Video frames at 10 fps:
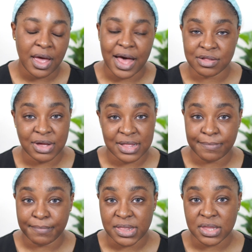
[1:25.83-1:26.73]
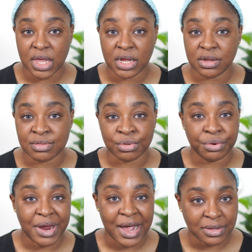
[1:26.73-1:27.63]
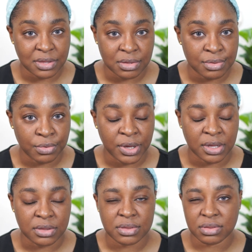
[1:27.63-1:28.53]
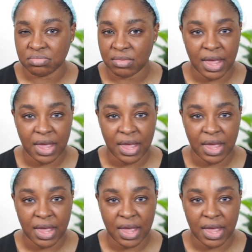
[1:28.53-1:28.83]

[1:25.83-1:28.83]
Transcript: As long as my skin is not reacting to it,